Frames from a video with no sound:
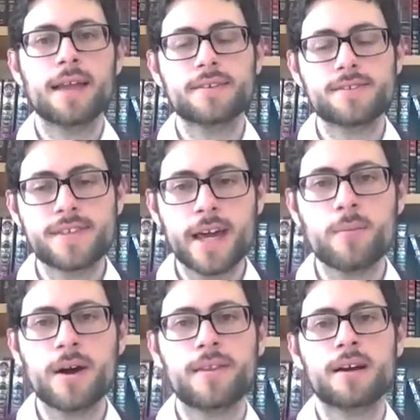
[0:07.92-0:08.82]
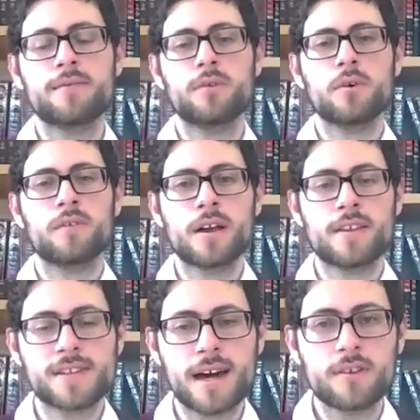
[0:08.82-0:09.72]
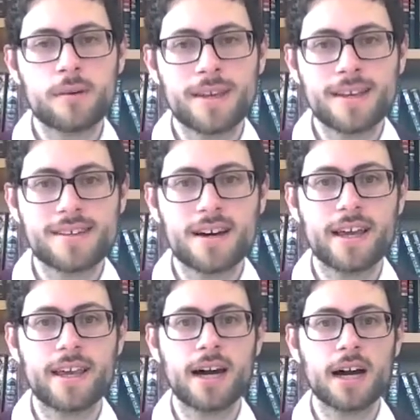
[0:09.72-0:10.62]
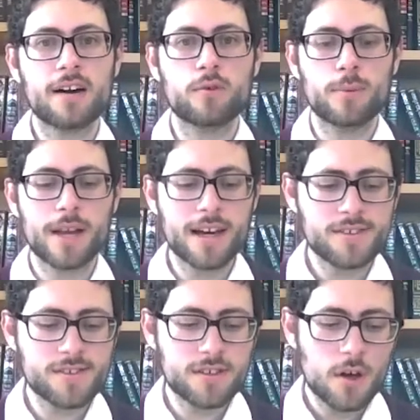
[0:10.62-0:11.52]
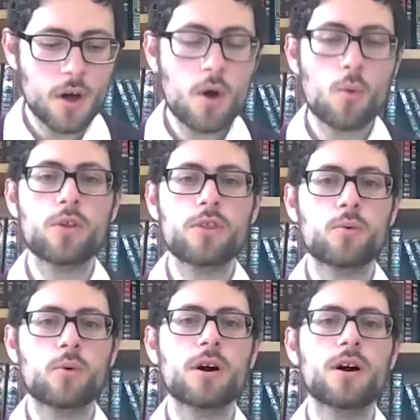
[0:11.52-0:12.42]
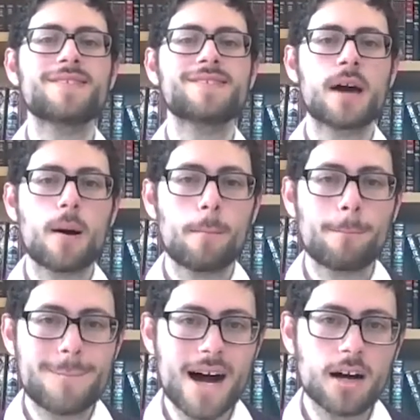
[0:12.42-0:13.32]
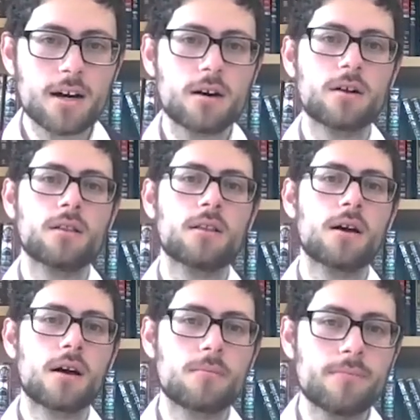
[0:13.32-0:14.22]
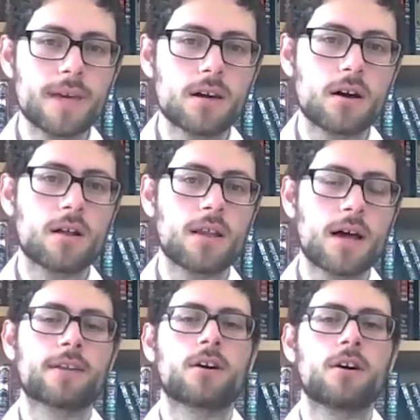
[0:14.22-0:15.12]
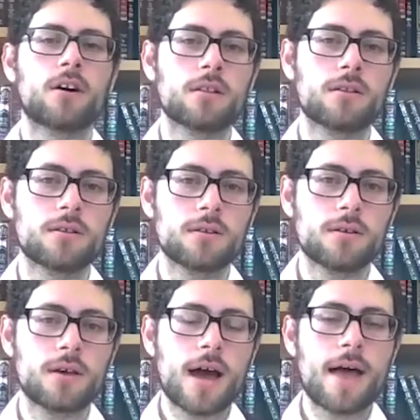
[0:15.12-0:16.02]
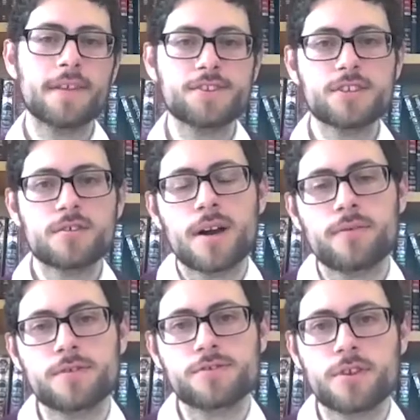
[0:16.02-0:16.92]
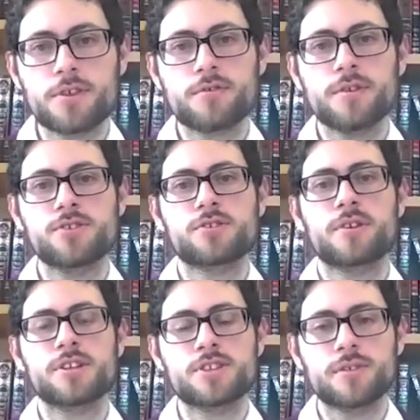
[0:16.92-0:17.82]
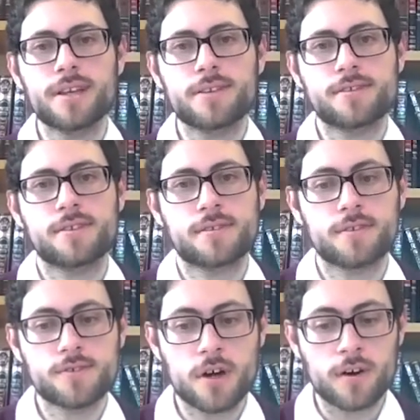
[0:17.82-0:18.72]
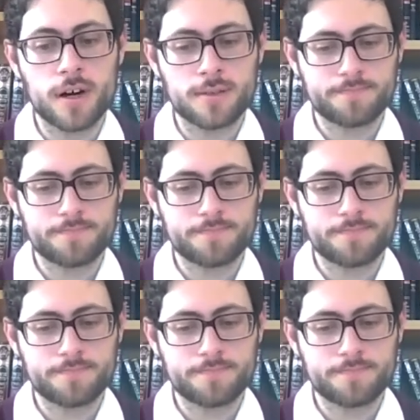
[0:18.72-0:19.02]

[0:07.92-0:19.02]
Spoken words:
same way that our forefathers, Avraham, Yitzchak, and Yaakov, were blessed with the words bakol, mikol, and kol. And this is a reference to three stories, three incidents in the Torah.